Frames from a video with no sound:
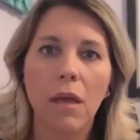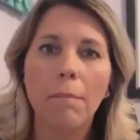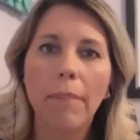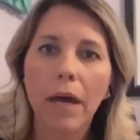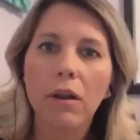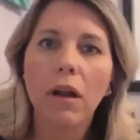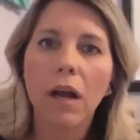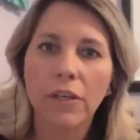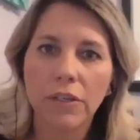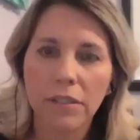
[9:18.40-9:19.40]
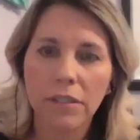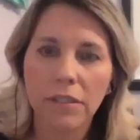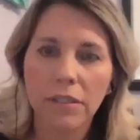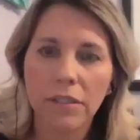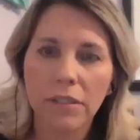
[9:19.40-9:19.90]
better
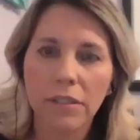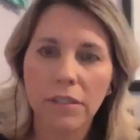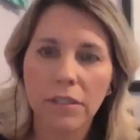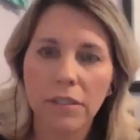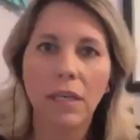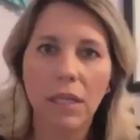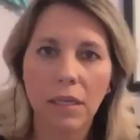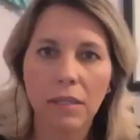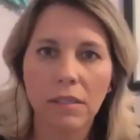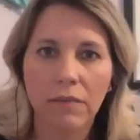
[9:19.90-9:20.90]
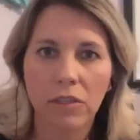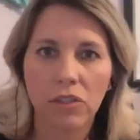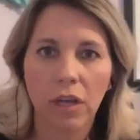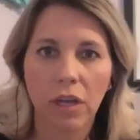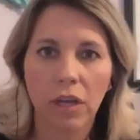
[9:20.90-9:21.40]
understand, you know, the needs
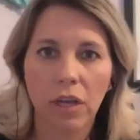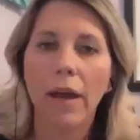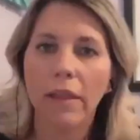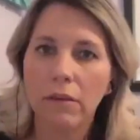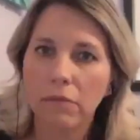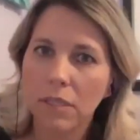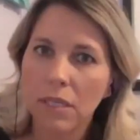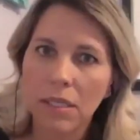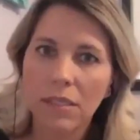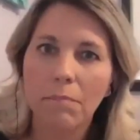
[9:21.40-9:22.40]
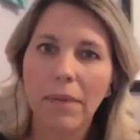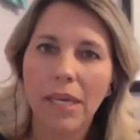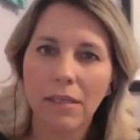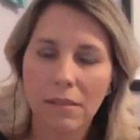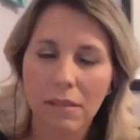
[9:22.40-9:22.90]
of this child, why those needs
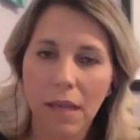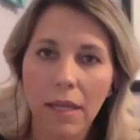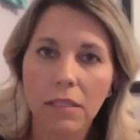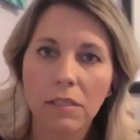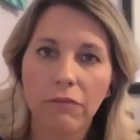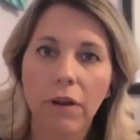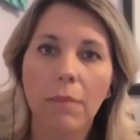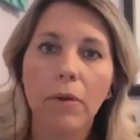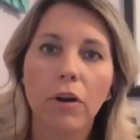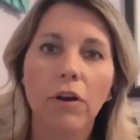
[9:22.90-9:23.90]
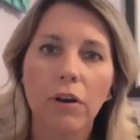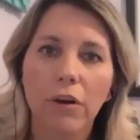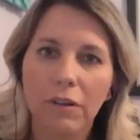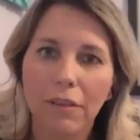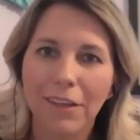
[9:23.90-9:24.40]
make sense from
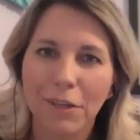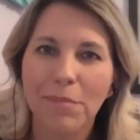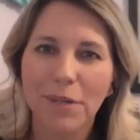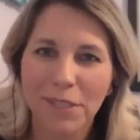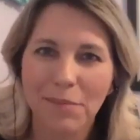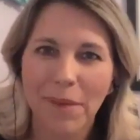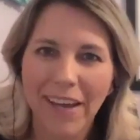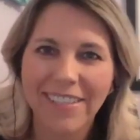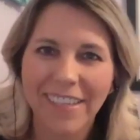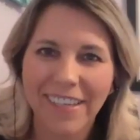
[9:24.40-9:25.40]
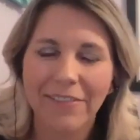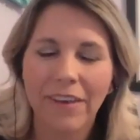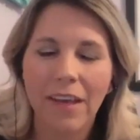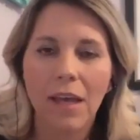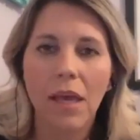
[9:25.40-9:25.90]
her little perspective,
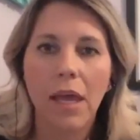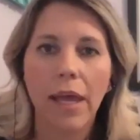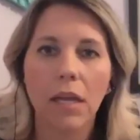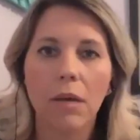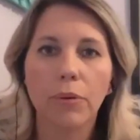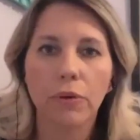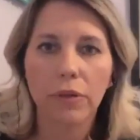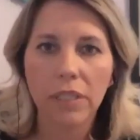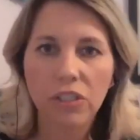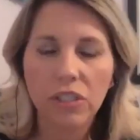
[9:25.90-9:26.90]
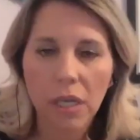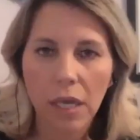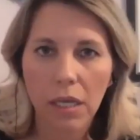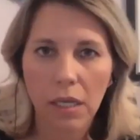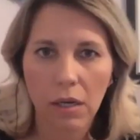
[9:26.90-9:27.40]
and
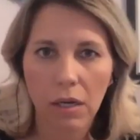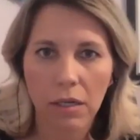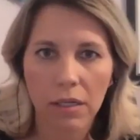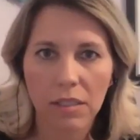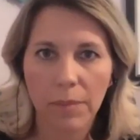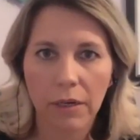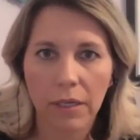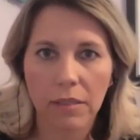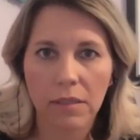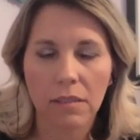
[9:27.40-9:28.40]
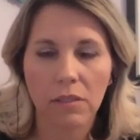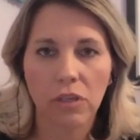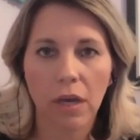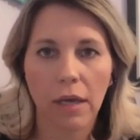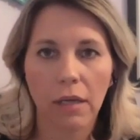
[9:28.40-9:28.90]
appreciating her experience as a
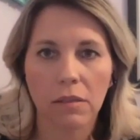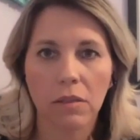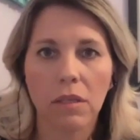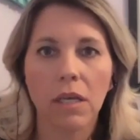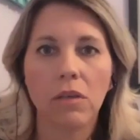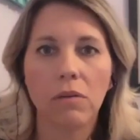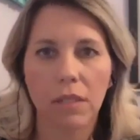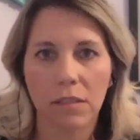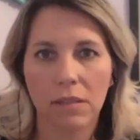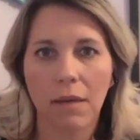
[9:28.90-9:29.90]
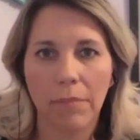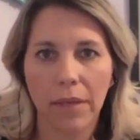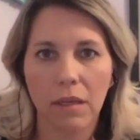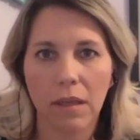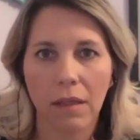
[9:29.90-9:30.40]
child so that you can step
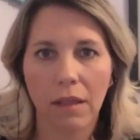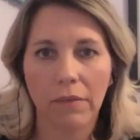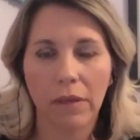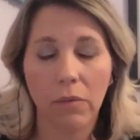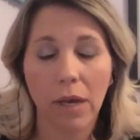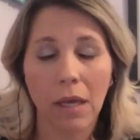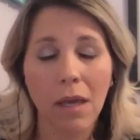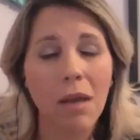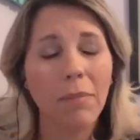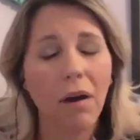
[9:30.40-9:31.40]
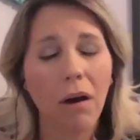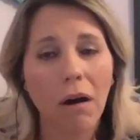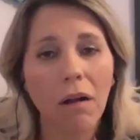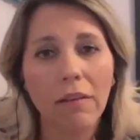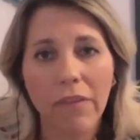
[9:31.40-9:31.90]
in that loving way. But
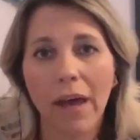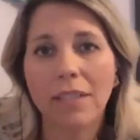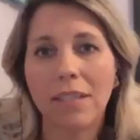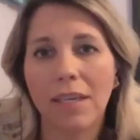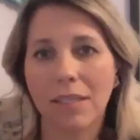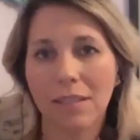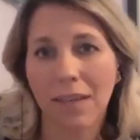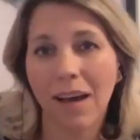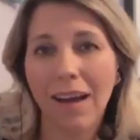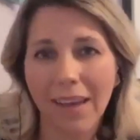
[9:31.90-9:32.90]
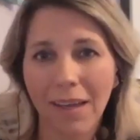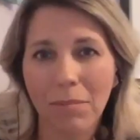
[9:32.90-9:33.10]
all of that takes time.